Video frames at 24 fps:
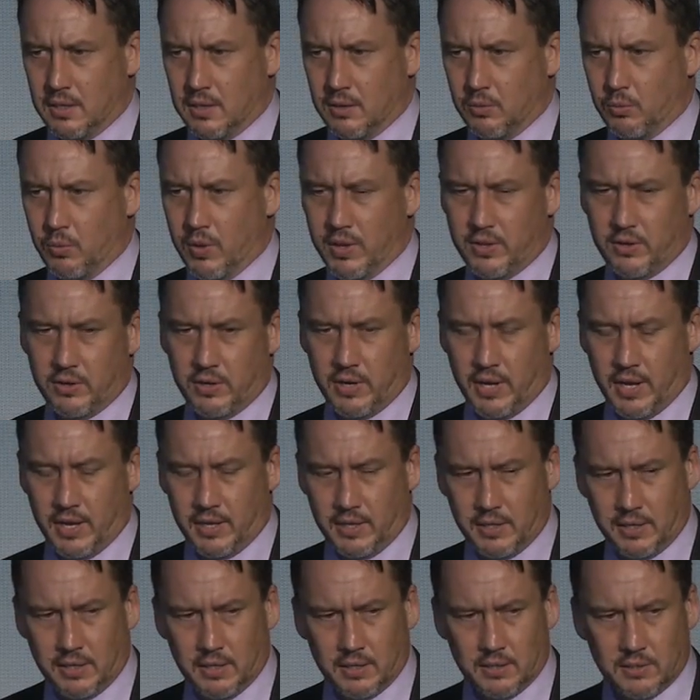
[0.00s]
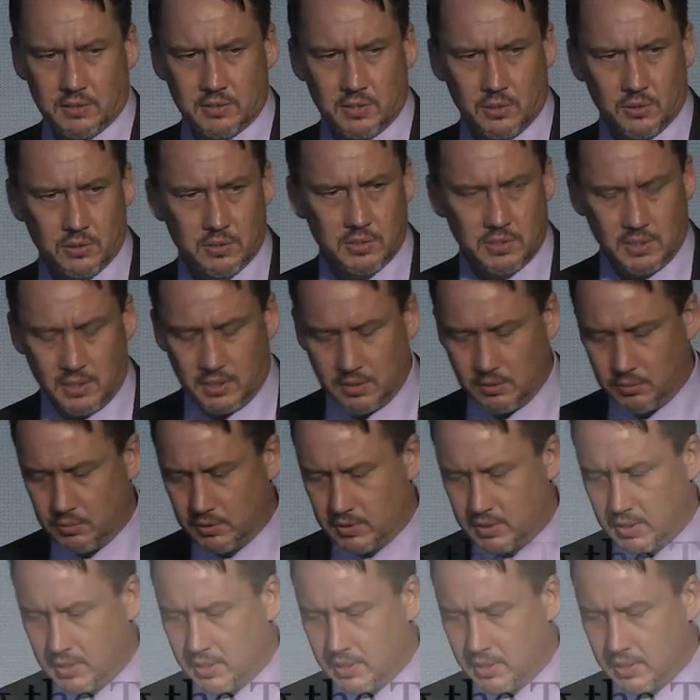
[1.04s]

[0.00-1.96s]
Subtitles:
whether or not you get associated with